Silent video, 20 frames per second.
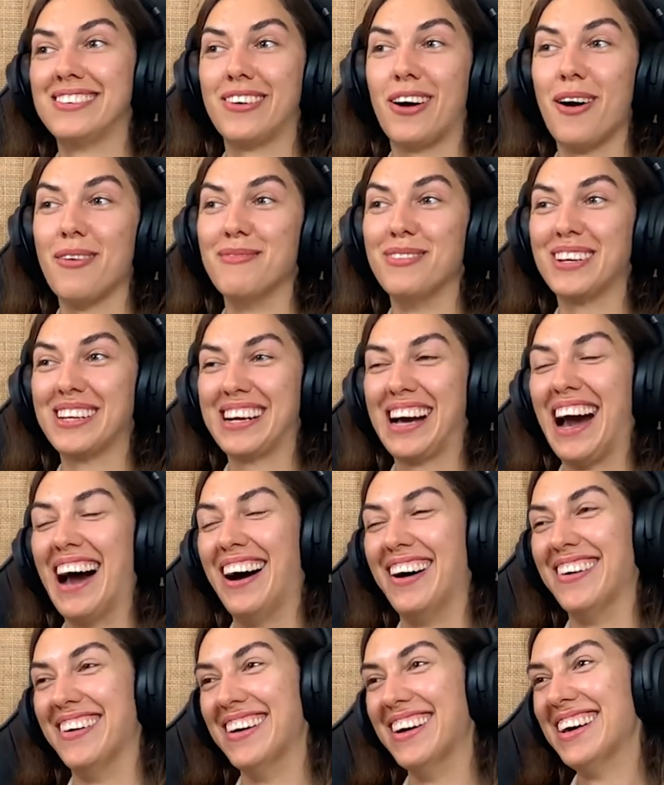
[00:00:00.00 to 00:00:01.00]
robot
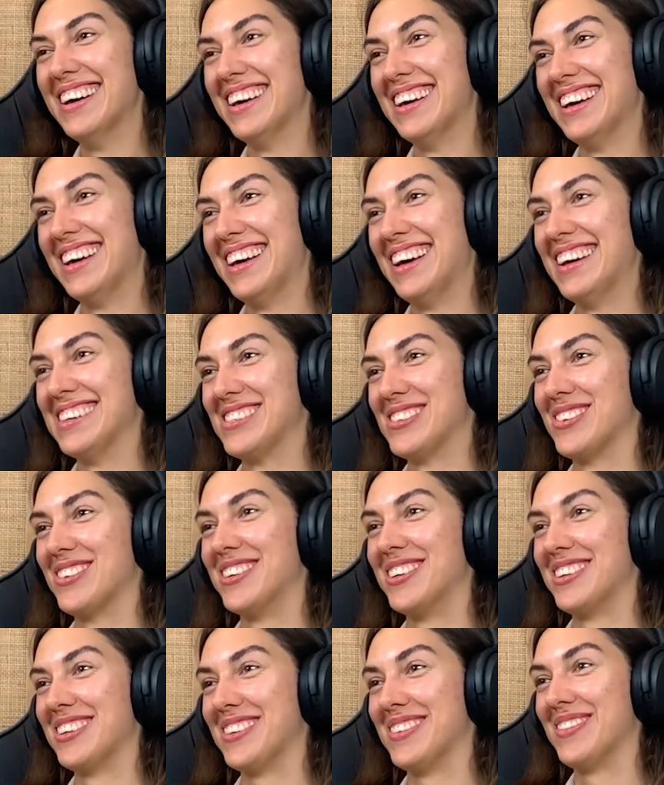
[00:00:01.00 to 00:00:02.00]
cow
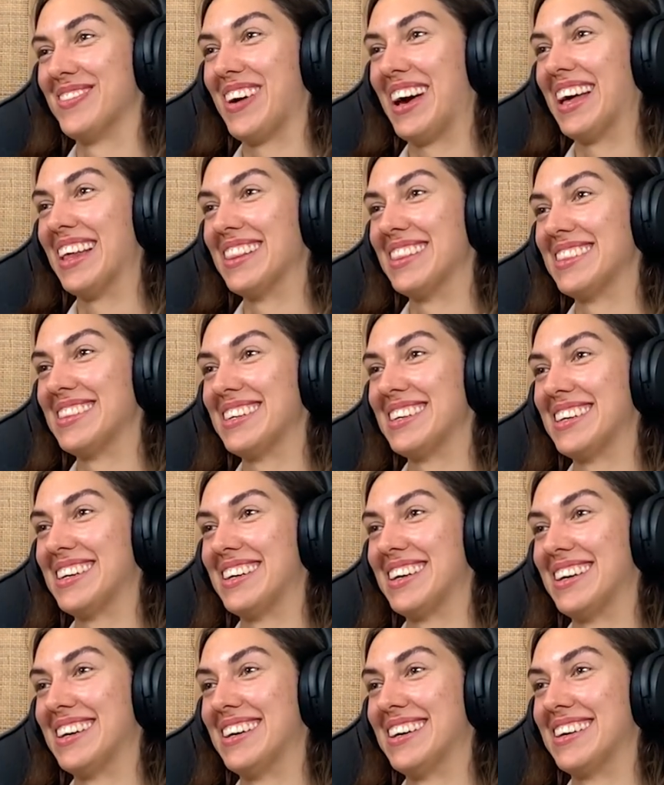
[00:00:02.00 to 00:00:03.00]
sort of and
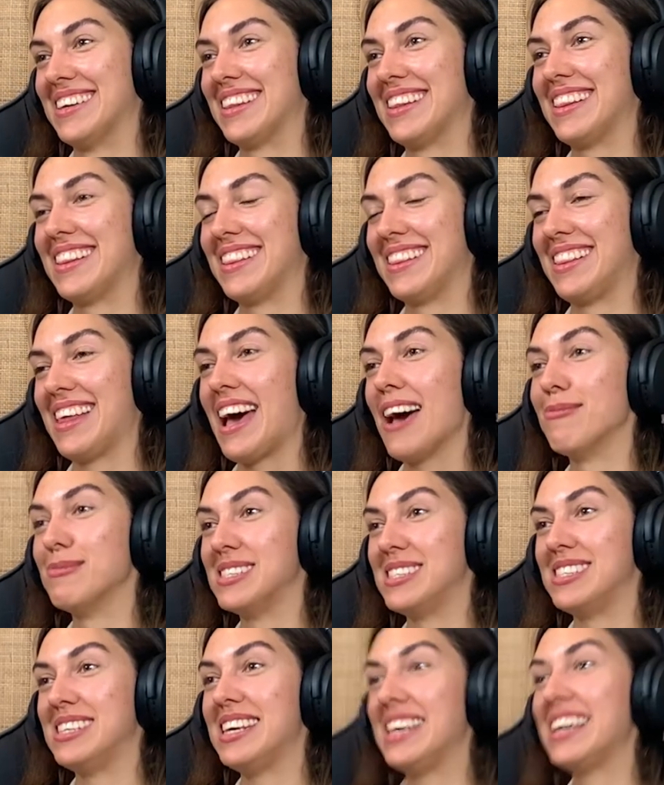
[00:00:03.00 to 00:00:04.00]
uh, them
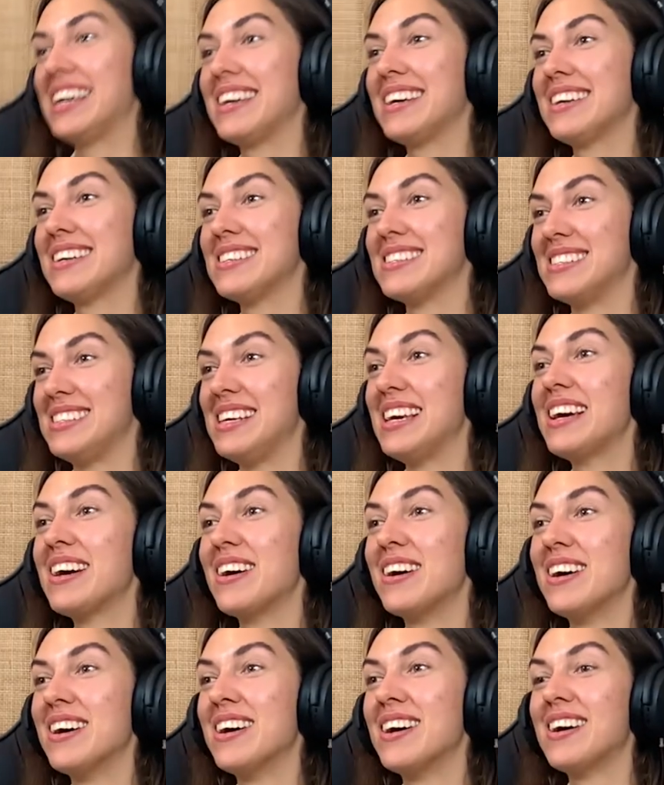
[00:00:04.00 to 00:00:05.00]
seeing seeing
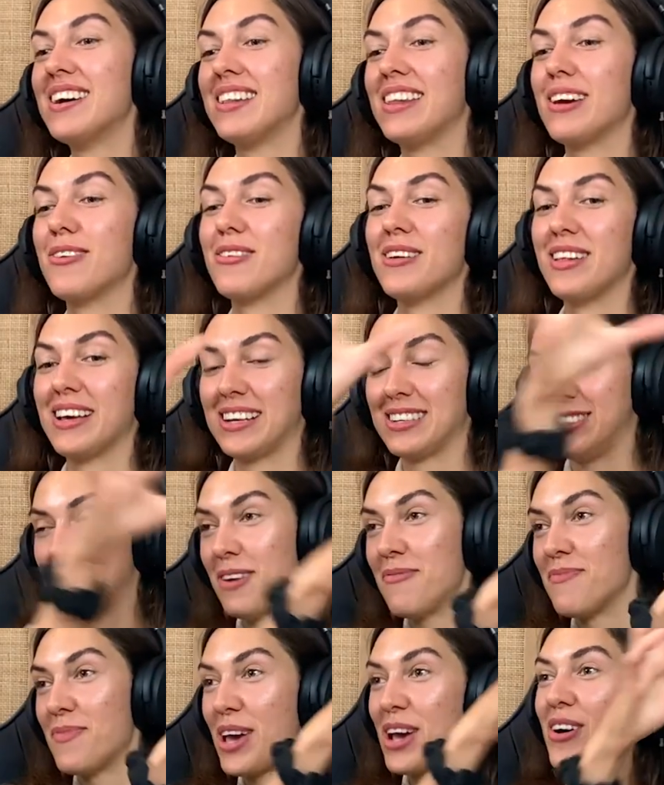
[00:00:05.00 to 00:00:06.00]
her they were like
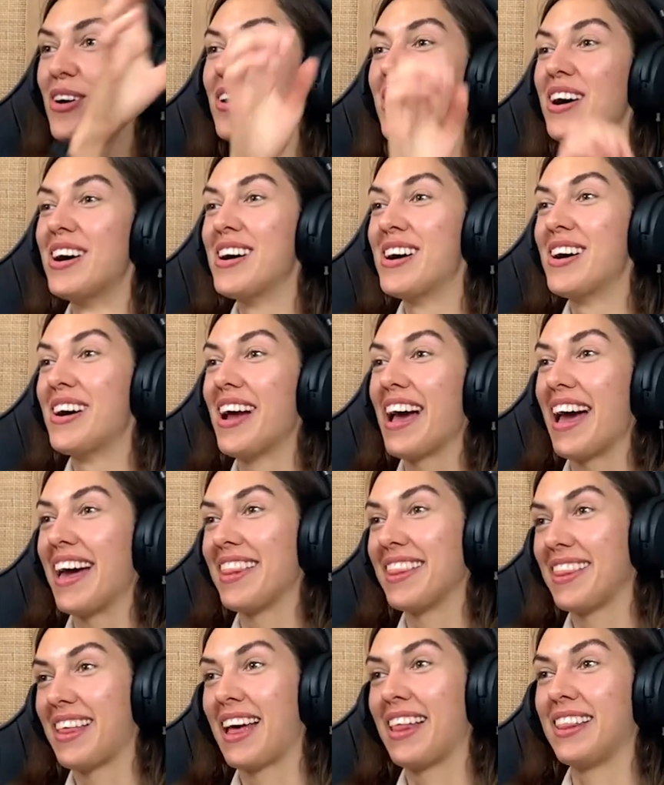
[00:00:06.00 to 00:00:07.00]
jumping on her
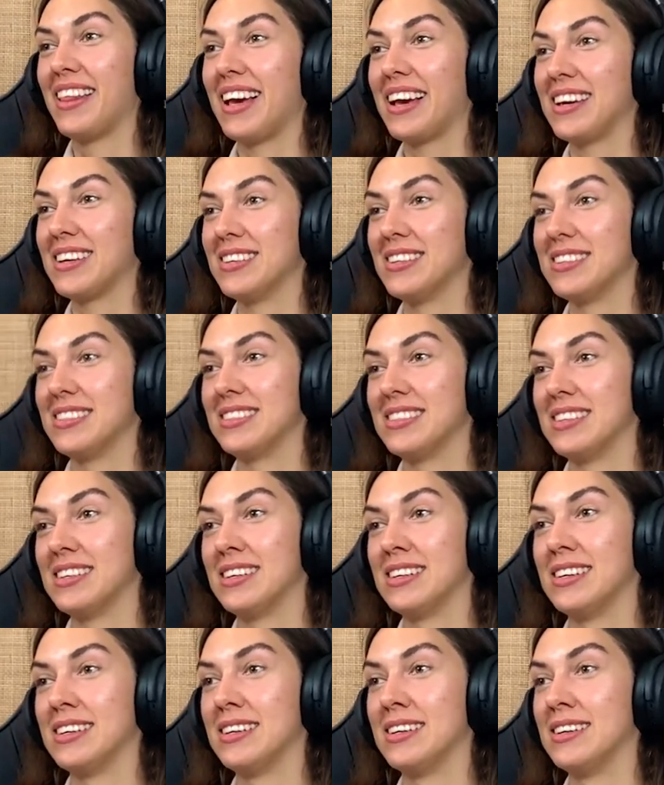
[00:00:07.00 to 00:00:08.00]
and then they could
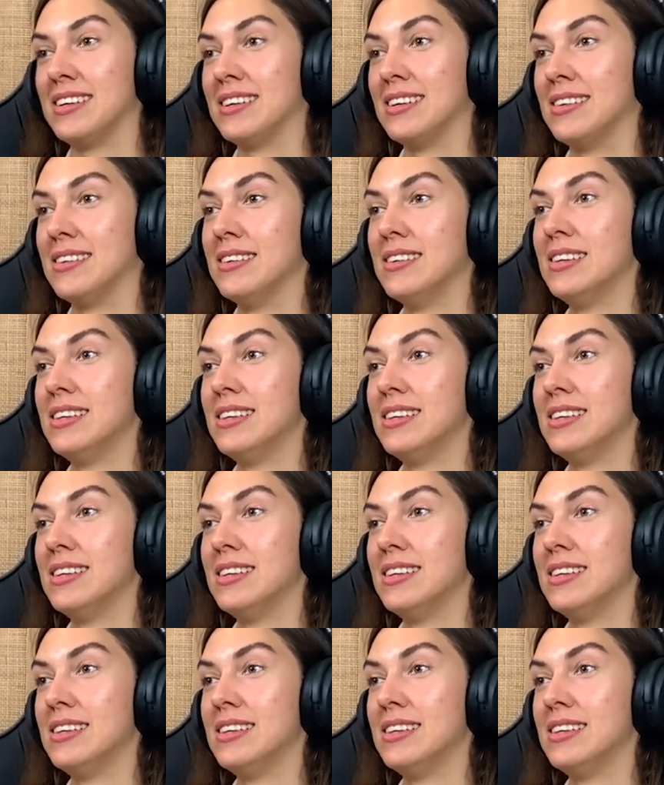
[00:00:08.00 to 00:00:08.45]
uh,